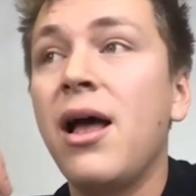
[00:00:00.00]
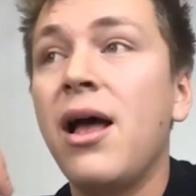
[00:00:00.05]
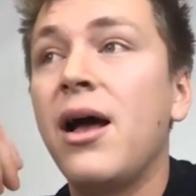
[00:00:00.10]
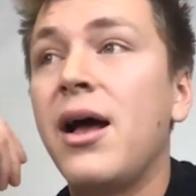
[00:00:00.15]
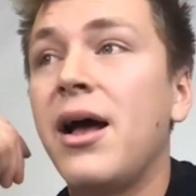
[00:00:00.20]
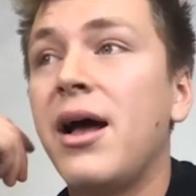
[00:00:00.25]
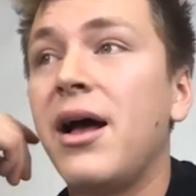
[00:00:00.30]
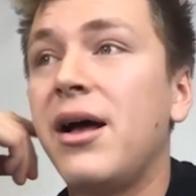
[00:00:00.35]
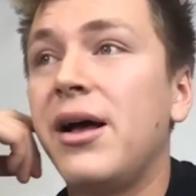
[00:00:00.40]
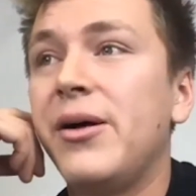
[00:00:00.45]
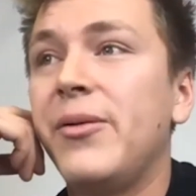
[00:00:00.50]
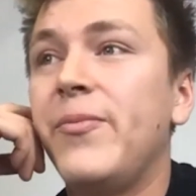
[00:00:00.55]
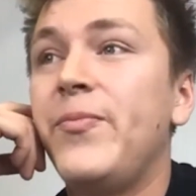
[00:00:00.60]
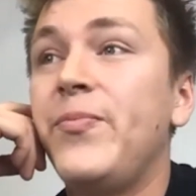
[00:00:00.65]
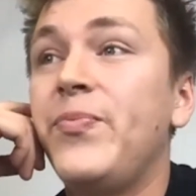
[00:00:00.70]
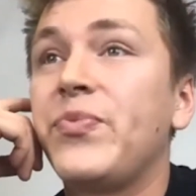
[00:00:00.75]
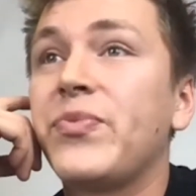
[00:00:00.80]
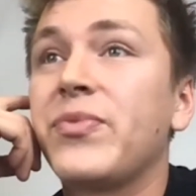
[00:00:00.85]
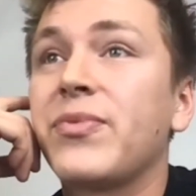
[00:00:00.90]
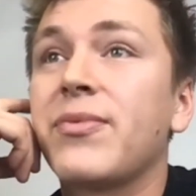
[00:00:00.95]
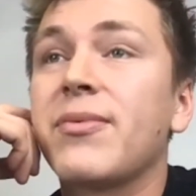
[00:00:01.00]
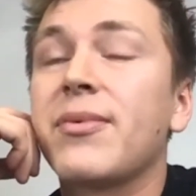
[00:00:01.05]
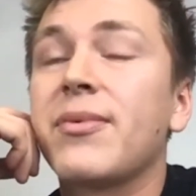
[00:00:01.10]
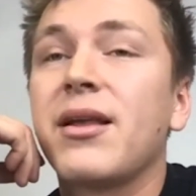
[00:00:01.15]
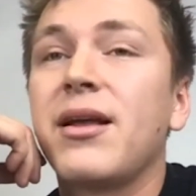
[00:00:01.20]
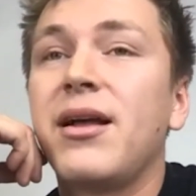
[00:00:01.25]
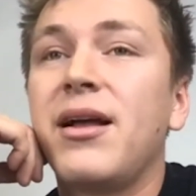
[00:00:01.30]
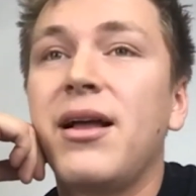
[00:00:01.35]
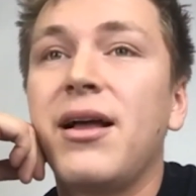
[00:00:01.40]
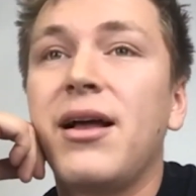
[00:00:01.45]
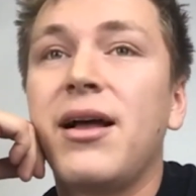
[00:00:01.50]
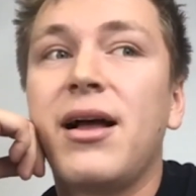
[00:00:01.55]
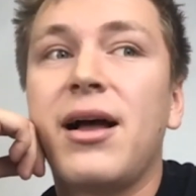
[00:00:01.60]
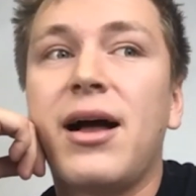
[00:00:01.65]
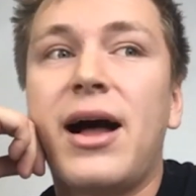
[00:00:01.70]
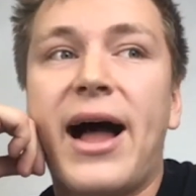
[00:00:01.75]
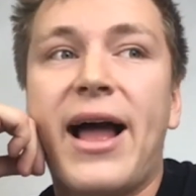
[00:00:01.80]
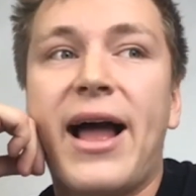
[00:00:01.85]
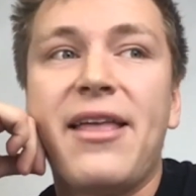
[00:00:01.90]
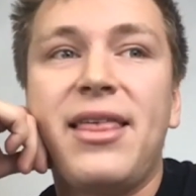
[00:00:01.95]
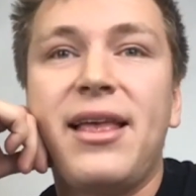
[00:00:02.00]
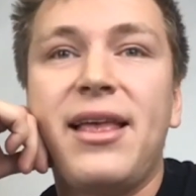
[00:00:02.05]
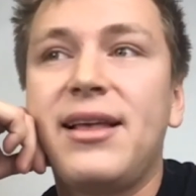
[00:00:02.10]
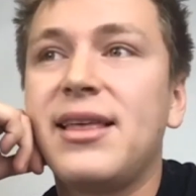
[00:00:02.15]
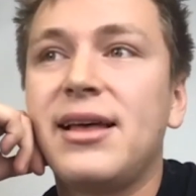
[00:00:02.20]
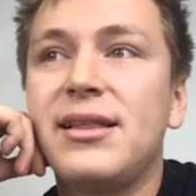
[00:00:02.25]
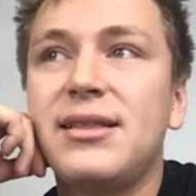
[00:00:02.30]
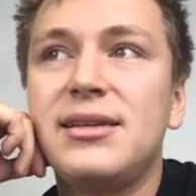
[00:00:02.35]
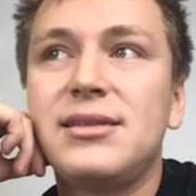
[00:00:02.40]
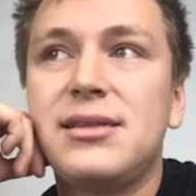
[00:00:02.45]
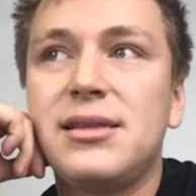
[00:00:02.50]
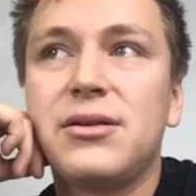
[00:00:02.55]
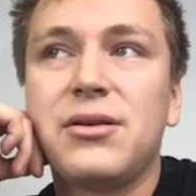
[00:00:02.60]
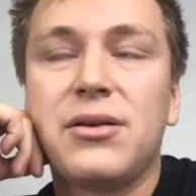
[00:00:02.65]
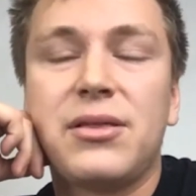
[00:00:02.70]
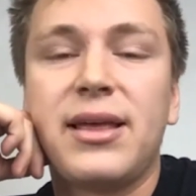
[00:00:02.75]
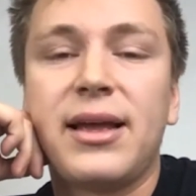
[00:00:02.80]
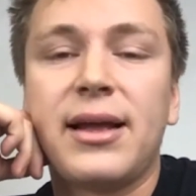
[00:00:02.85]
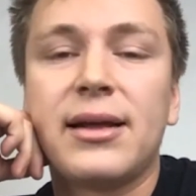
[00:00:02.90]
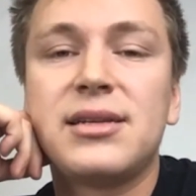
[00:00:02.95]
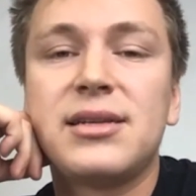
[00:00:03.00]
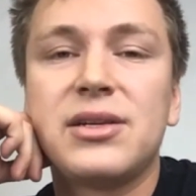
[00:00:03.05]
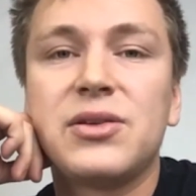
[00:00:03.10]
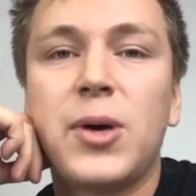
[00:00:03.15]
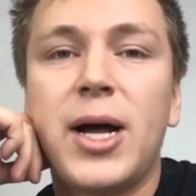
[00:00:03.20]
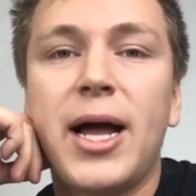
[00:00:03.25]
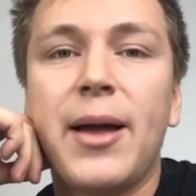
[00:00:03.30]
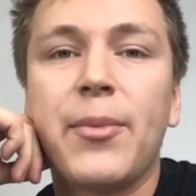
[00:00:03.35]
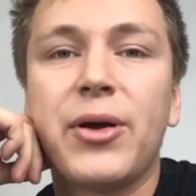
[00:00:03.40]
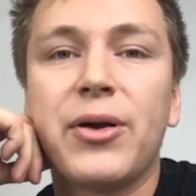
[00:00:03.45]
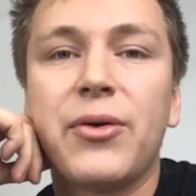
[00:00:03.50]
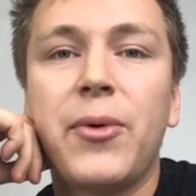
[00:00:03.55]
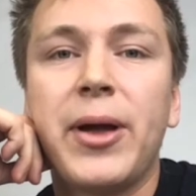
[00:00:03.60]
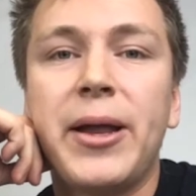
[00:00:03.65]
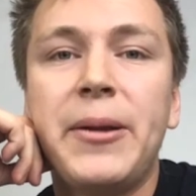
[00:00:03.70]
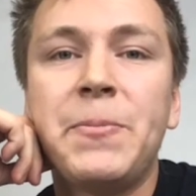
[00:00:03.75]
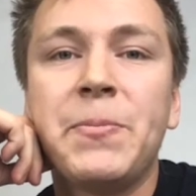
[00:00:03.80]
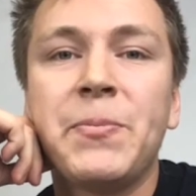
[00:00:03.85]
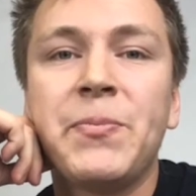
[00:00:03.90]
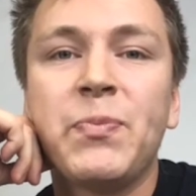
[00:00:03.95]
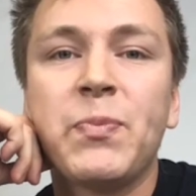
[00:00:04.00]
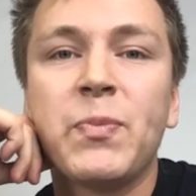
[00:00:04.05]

I think that these little things is why I'm going to win.